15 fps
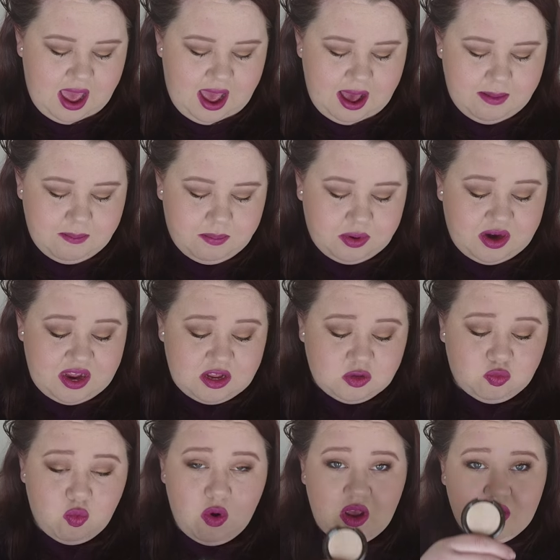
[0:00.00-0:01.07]
um, but it
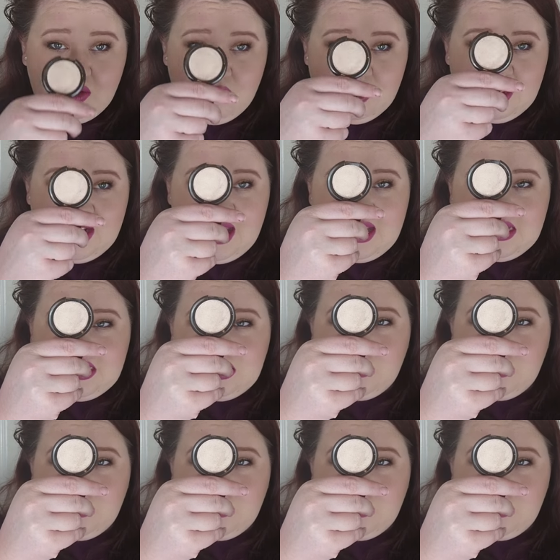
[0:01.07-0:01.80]
is really really nice